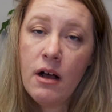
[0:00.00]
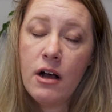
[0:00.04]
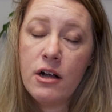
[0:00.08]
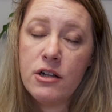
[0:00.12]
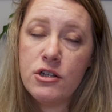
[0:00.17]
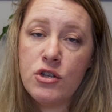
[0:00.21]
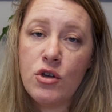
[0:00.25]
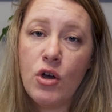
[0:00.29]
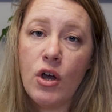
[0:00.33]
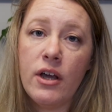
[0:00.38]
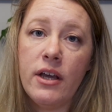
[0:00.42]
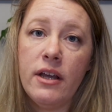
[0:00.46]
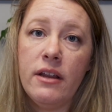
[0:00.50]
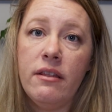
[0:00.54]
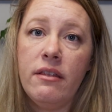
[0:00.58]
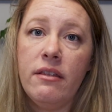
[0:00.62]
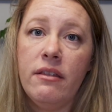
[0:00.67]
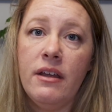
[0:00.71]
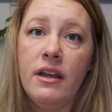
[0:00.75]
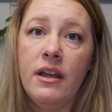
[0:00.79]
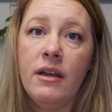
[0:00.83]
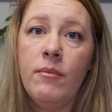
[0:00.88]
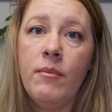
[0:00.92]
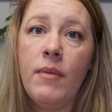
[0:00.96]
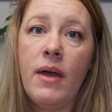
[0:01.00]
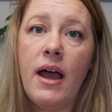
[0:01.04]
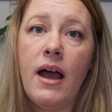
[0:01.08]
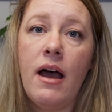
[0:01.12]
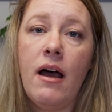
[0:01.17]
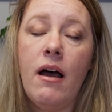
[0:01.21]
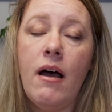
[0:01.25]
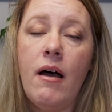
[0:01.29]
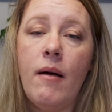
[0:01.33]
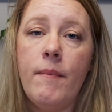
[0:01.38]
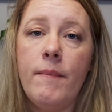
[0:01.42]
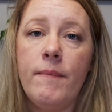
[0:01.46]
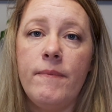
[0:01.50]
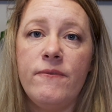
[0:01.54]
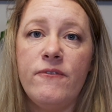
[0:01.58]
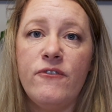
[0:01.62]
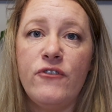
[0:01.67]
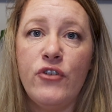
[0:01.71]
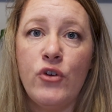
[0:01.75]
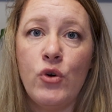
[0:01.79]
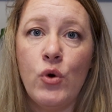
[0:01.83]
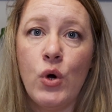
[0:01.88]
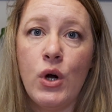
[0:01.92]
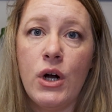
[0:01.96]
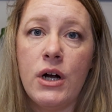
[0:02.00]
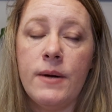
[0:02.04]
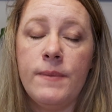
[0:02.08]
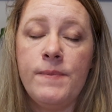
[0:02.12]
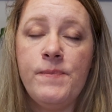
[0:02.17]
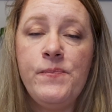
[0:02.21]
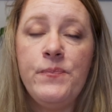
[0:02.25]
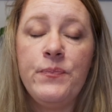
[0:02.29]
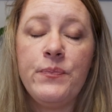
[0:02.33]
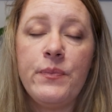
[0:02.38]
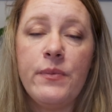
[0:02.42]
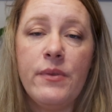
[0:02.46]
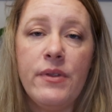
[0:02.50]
a doggy theme um, for